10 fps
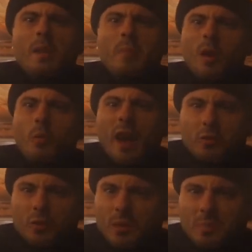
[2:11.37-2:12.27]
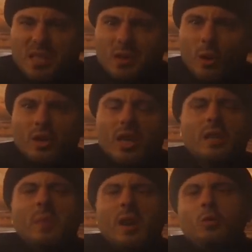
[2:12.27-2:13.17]
my wife wouldn't be
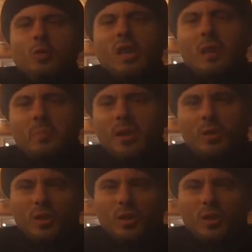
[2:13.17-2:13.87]
slaughtered, my two serpent